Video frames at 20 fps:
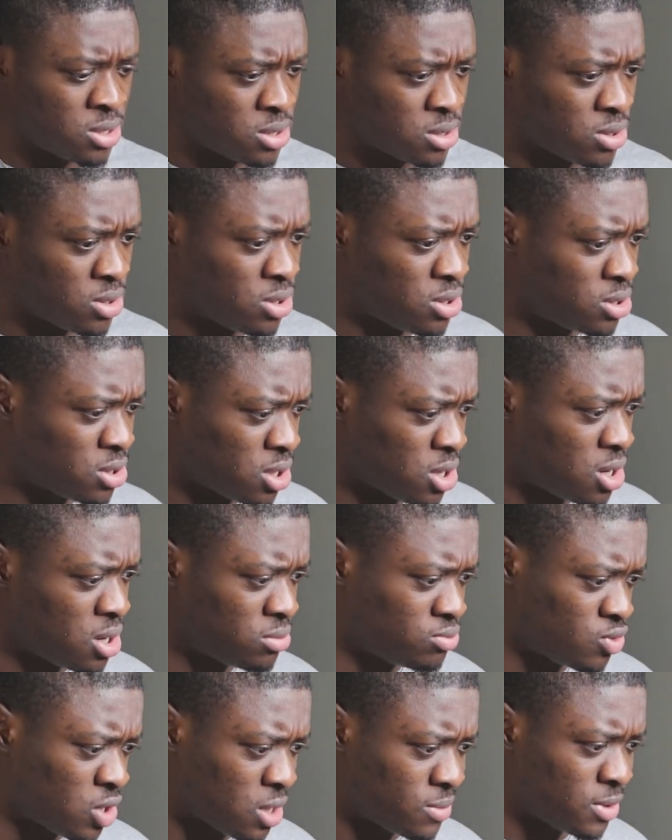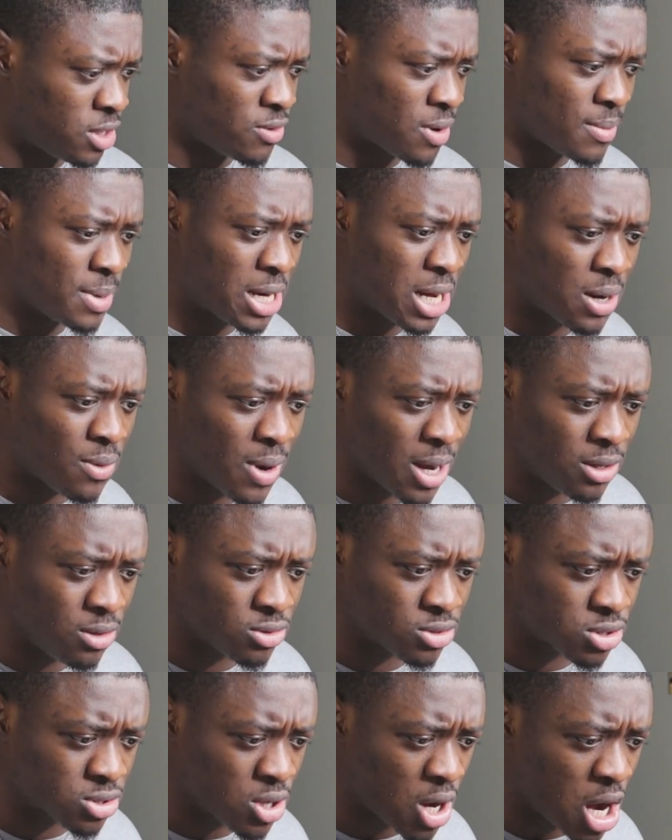on, Mom Ramadan. Why
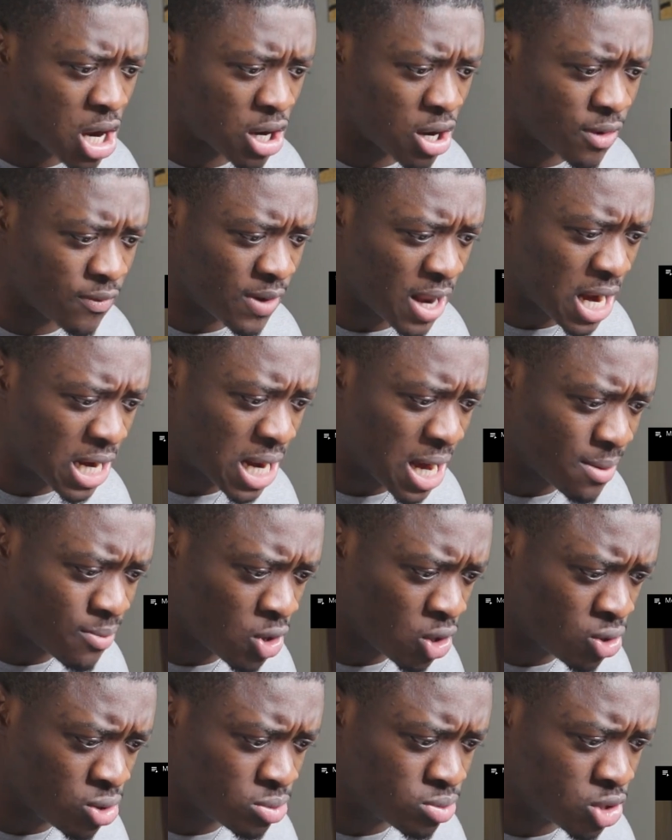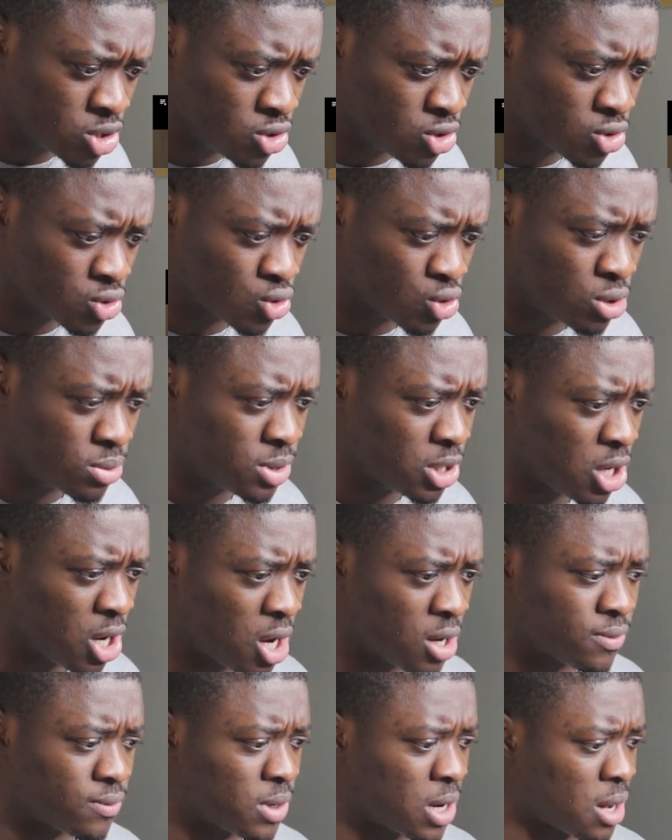you start off like that, bro? You, bro, you threw me
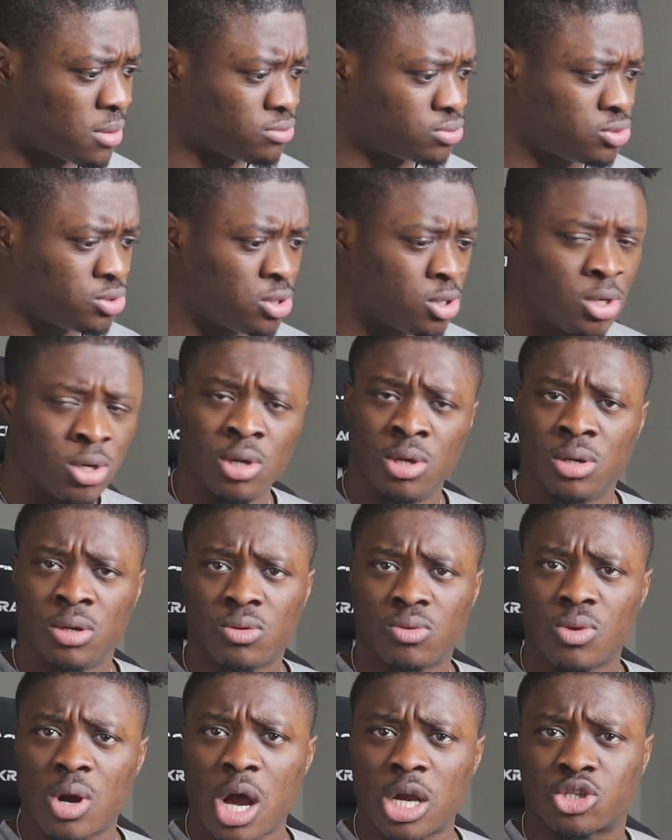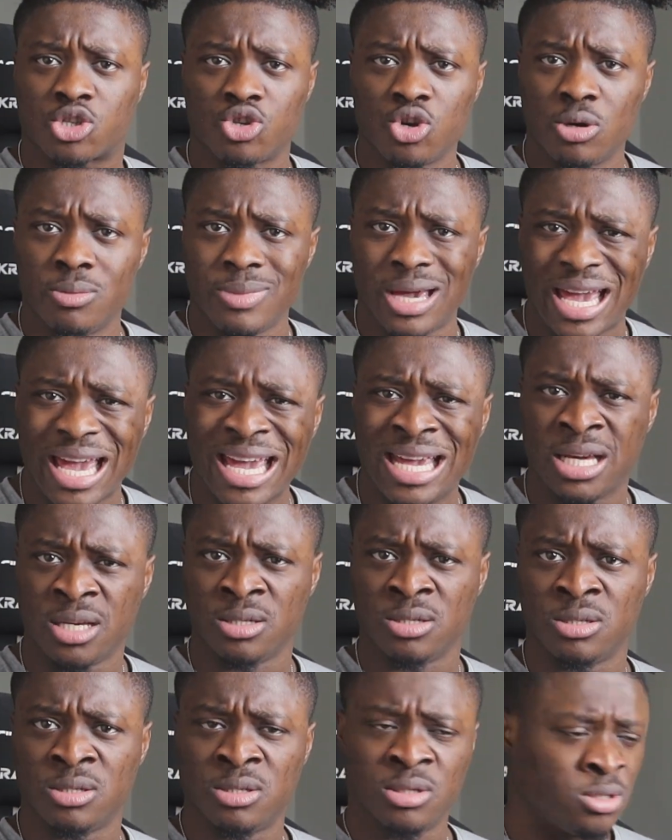off. What you
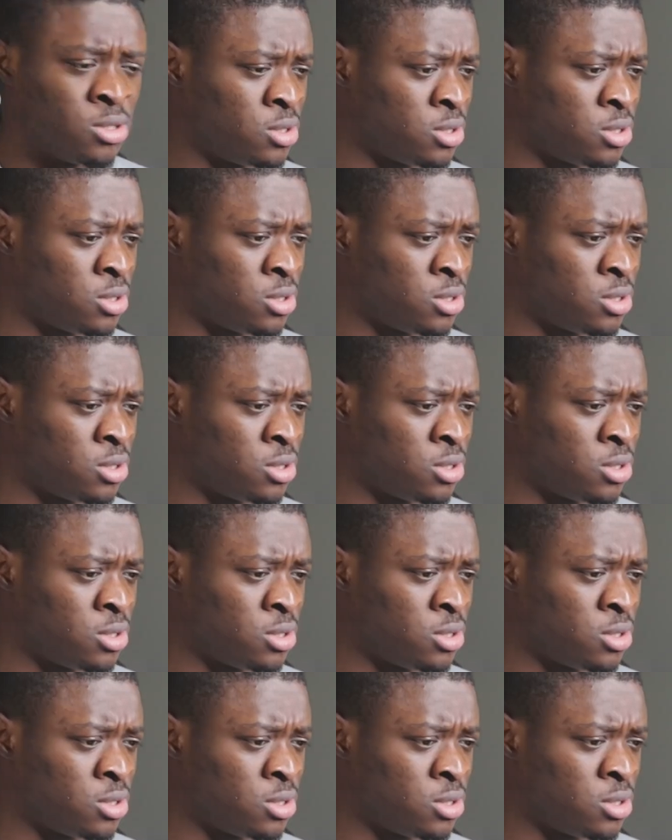mean?